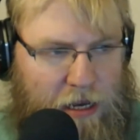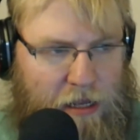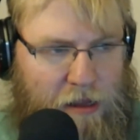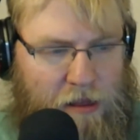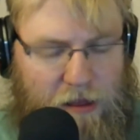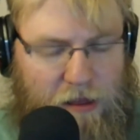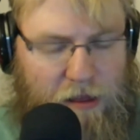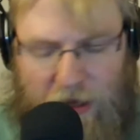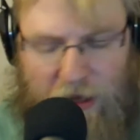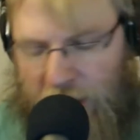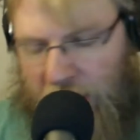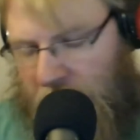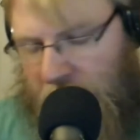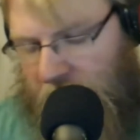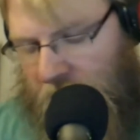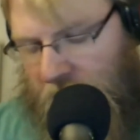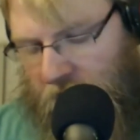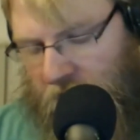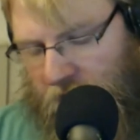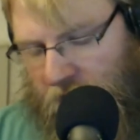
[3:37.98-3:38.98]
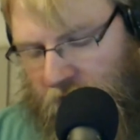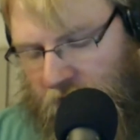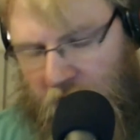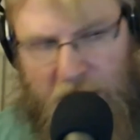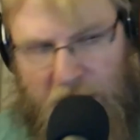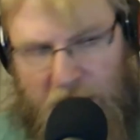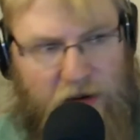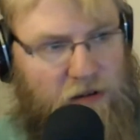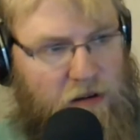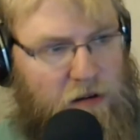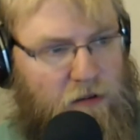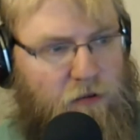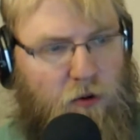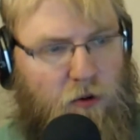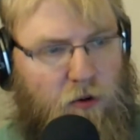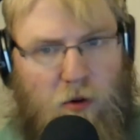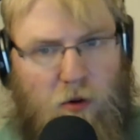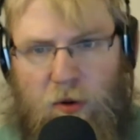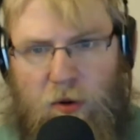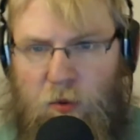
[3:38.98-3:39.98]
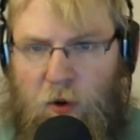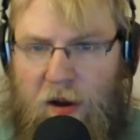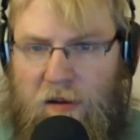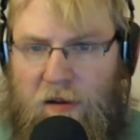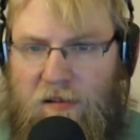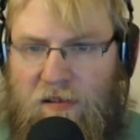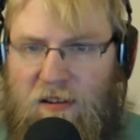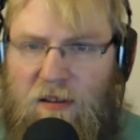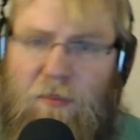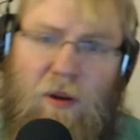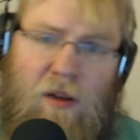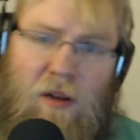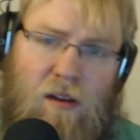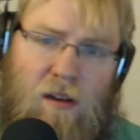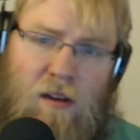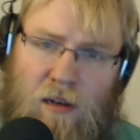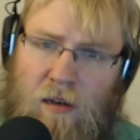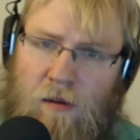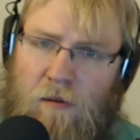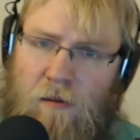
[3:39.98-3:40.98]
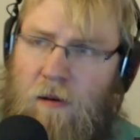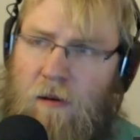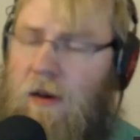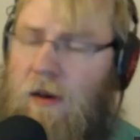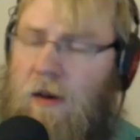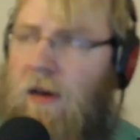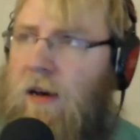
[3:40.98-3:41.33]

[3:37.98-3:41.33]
like the idea of Roman Reigns stepping in.